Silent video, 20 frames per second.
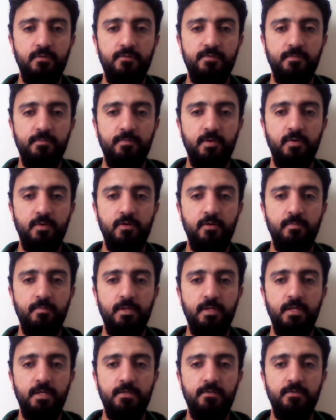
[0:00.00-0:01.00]
the power
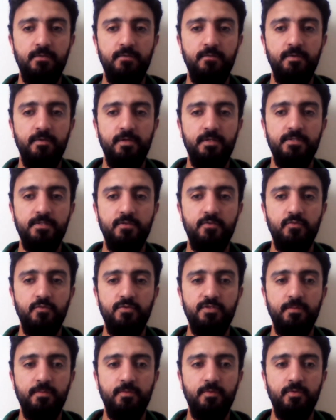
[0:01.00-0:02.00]
plant refers
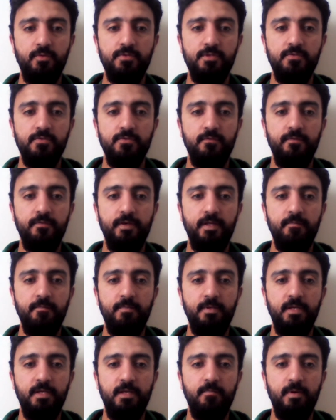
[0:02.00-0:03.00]
to the process of
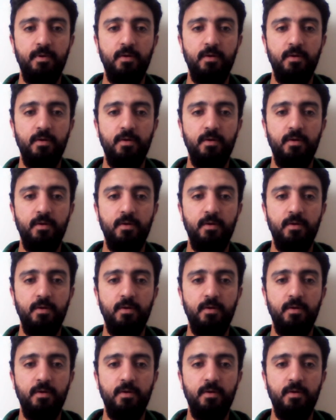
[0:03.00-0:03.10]
running